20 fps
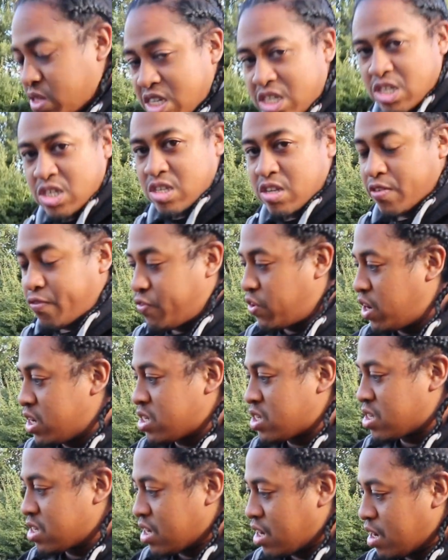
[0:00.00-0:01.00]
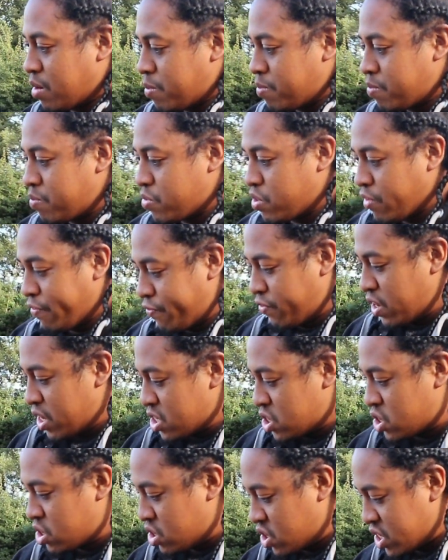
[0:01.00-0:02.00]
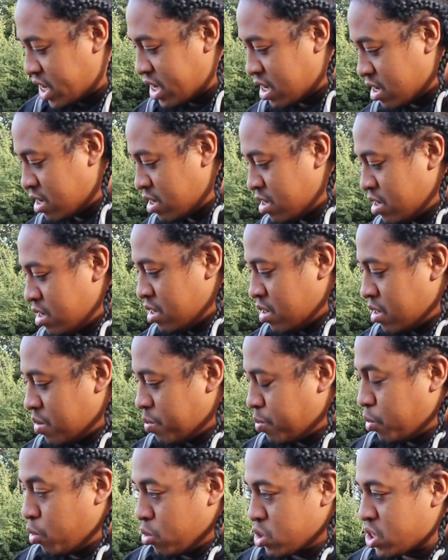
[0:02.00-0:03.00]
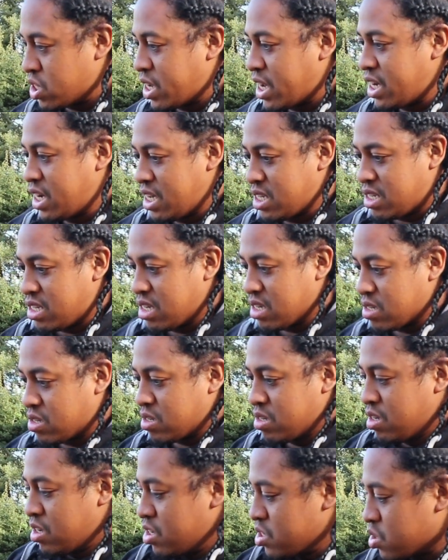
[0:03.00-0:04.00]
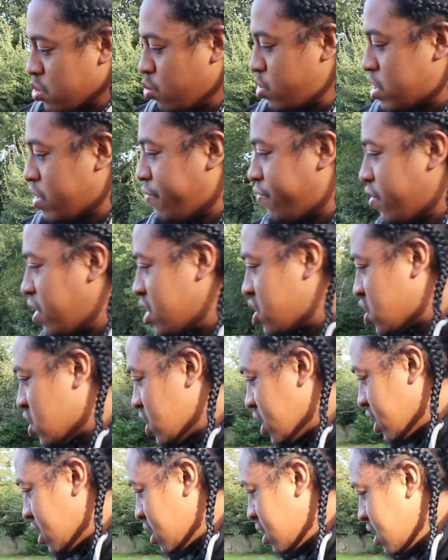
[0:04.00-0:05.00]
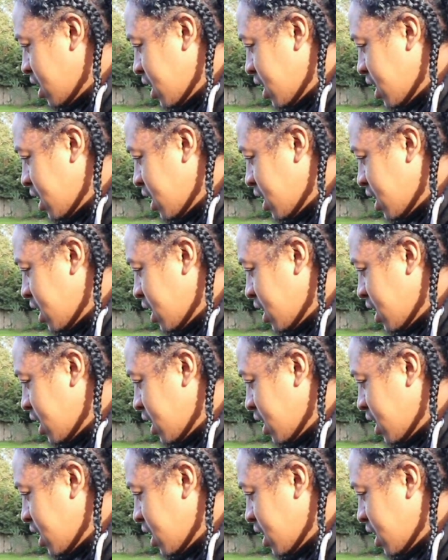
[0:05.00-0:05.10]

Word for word: this is the first um, the first gen Porsche 986. So with the first gen,